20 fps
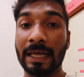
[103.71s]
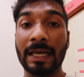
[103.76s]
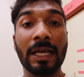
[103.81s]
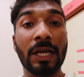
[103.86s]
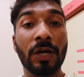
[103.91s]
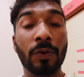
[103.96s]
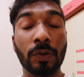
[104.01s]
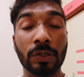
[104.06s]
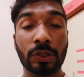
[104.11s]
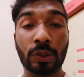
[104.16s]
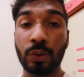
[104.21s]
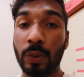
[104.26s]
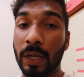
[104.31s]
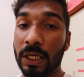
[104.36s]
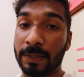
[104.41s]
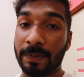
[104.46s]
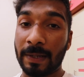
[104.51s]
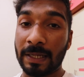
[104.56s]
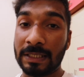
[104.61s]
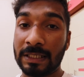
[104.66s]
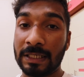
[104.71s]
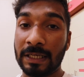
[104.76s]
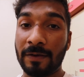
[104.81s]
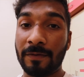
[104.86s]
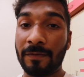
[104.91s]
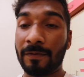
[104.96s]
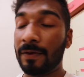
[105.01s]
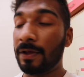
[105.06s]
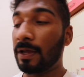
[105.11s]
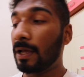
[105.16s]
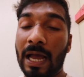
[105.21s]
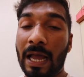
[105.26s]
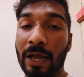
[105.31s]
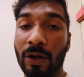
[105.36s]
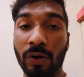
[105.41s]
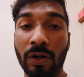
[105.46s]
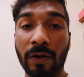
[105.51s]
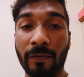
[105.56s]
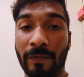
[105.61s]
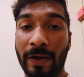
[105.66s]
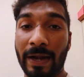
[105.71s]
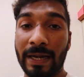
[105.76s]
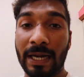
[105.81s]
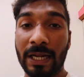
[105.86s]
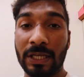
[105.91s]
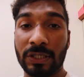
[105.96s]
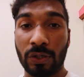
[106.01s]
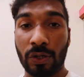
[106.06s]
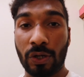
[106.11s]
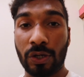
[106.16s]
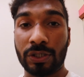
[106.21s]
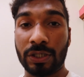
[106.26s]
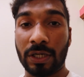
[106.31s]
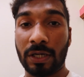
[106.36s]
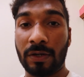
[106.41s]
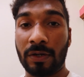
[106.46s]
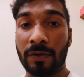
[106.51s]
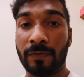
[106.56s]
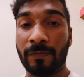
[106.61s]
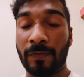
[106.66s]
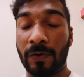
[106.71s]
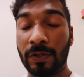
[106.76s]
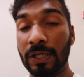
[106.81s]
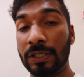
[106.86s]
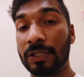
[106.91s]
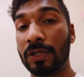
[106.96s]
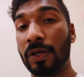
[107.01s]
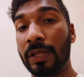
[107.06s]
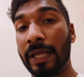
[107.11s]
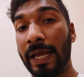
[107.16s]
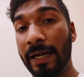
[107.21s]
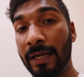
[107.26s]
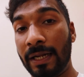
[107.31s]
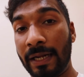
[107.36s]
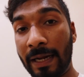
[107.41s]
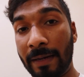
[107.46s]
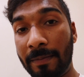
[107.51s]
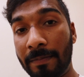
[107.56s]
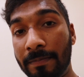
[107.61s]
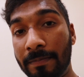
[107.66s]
It was too expensive. I couldn't find any solution for this on the internet.